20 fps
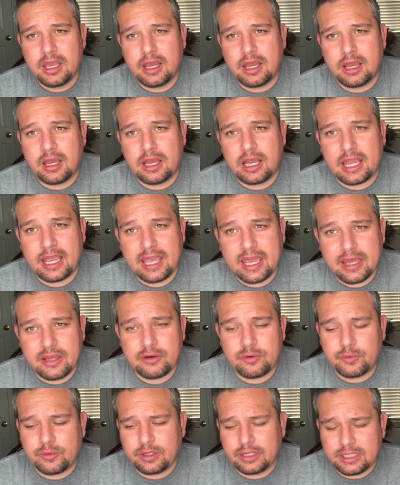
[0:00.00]
Uh, I
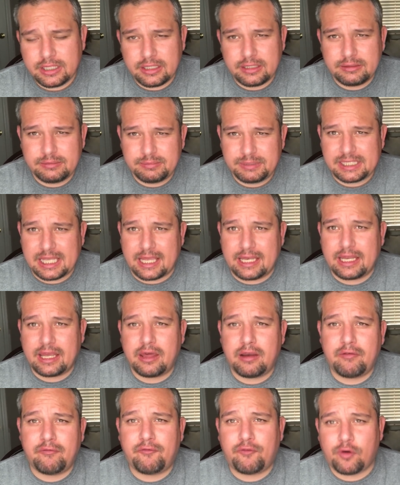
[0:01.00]
hadn't really sat
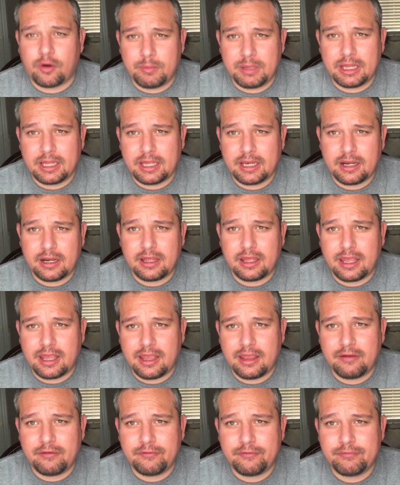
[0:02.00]
down and formulated
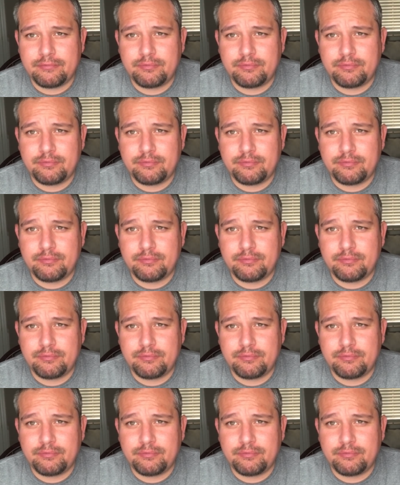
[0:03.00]
a